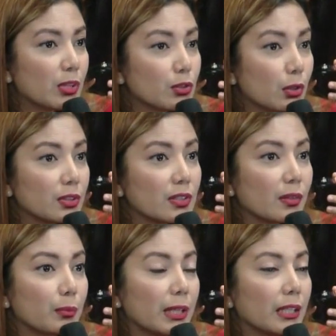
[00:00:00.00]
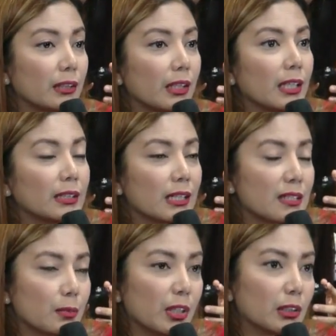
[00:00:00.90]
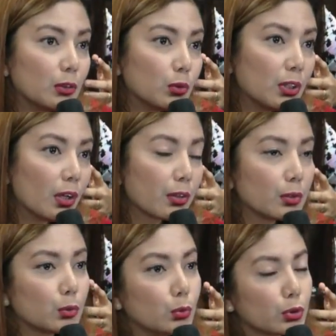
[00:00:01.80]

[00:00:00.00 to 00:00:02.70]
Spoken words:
Same results have been transmitted to the other two